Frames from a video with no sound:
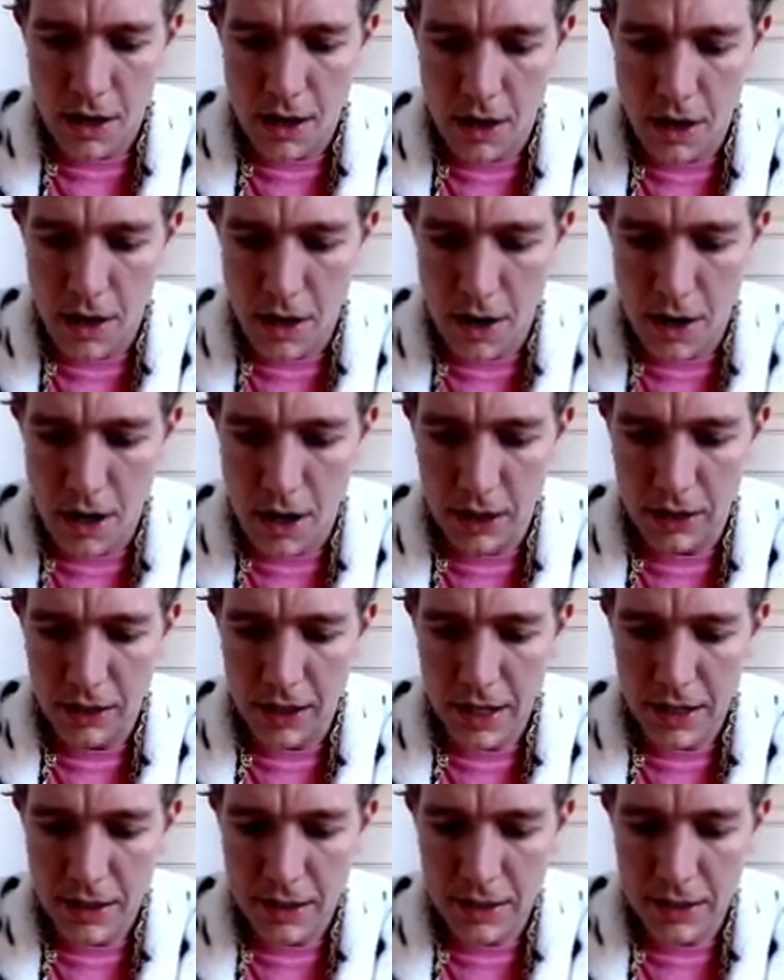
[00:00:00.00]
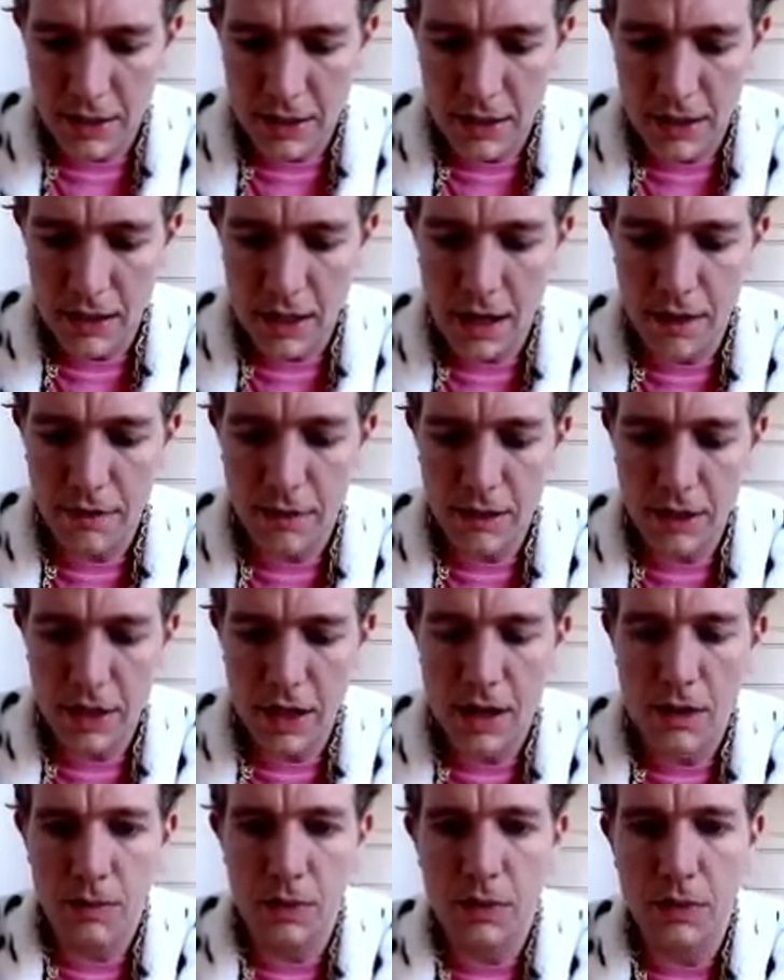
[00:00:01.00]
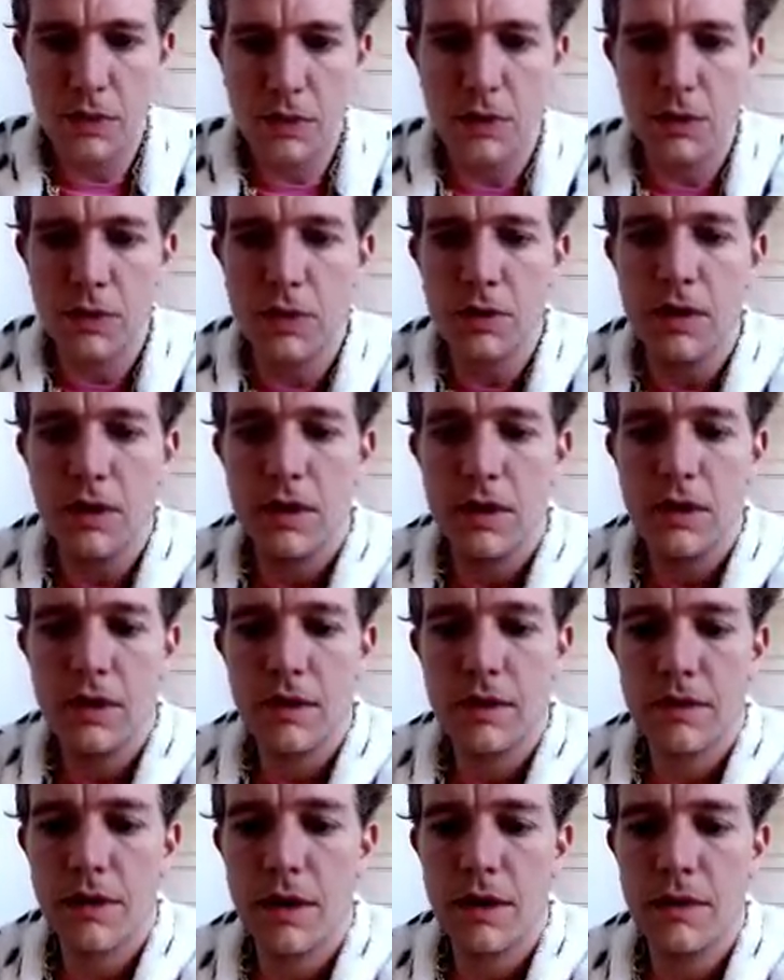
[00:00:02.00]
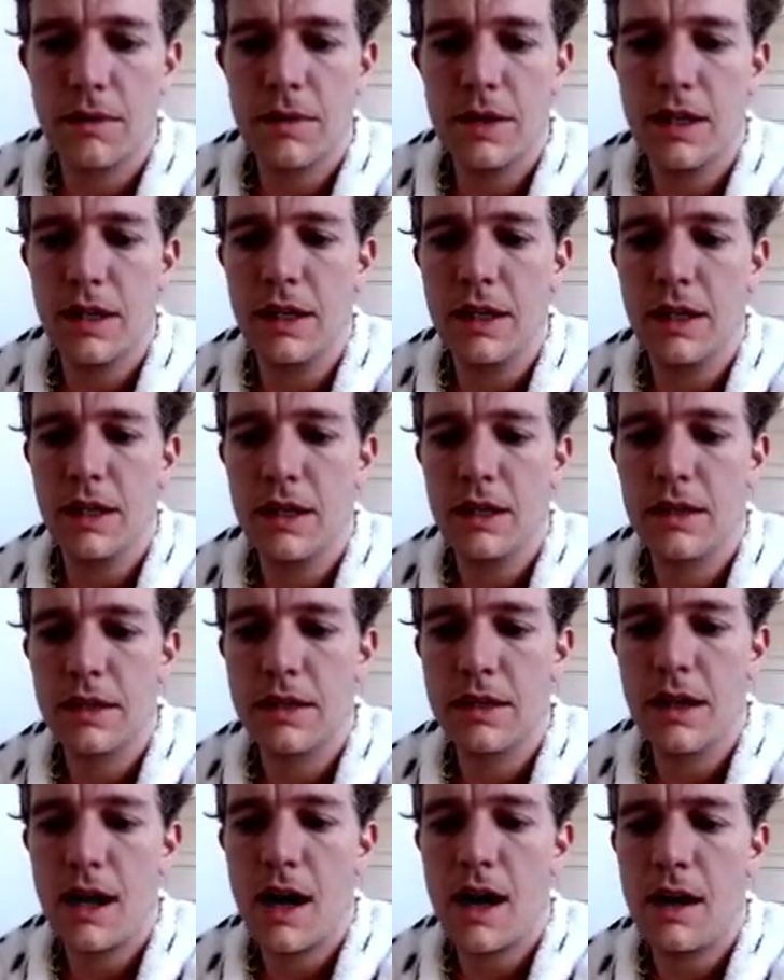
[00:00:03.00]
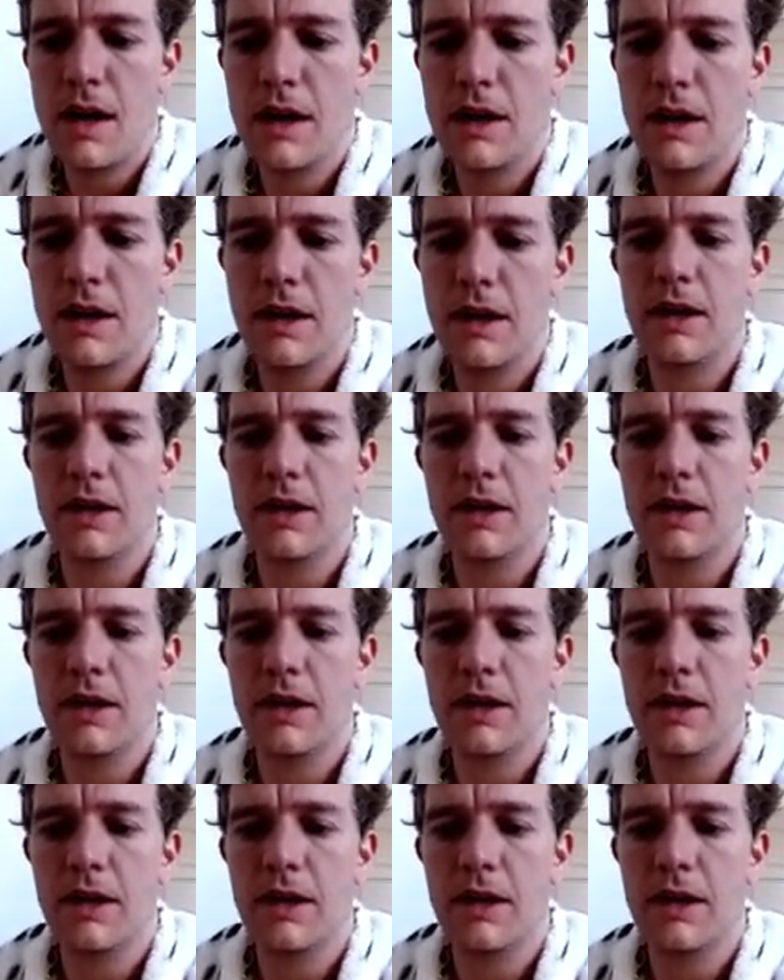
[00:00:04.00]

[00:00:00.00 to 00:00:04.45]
our Alexi Lafreniere pool from the top, or